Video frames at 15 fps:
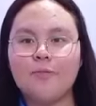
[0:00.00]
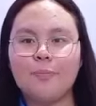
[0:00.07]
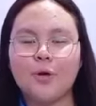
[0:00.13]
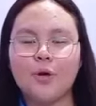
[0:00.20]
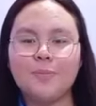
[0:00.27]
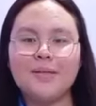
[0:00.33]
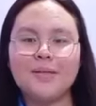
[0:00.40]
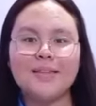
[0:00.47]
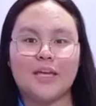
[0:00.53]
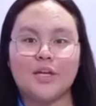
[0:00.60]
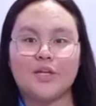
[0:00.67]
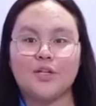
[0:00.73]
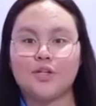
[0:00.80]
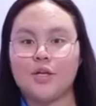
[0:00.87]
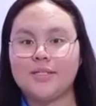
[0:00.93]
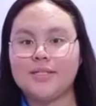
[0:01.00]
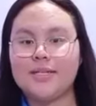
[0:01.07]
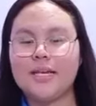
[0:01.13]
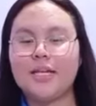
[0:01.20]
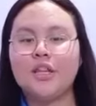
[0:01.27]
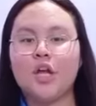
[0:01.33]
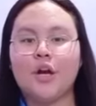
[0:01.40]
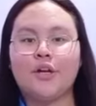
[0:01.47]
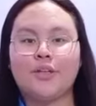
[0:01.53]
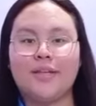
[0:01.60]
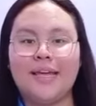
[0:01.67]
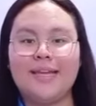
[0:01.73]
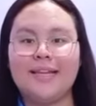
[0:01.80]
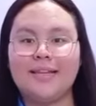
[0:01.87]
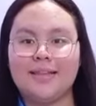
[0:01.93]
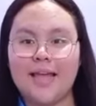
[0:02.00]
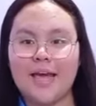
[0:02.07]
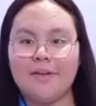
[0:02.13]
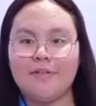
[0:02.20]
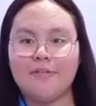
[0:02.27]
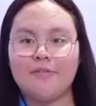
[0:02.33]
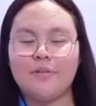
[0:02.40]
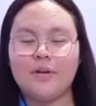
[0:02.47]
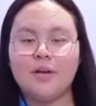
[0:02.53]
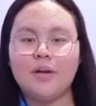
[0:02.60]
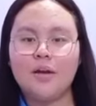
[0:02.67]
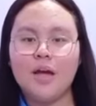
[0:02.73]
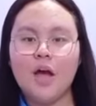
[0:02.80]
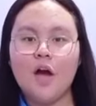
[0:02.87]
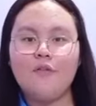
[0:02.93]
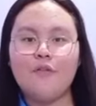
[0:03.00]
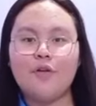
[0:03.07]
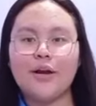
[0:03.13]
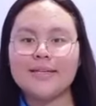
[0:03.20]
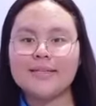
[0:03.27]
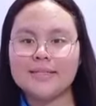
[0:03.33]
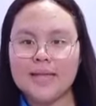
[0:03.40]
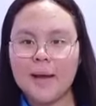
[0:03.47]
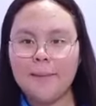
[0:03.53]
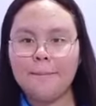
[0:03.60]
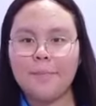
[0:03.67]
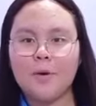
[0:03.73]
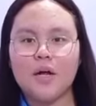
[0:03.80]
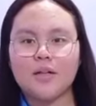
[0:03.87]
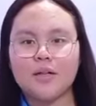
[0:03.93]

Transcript: permutations in our daily life. For example,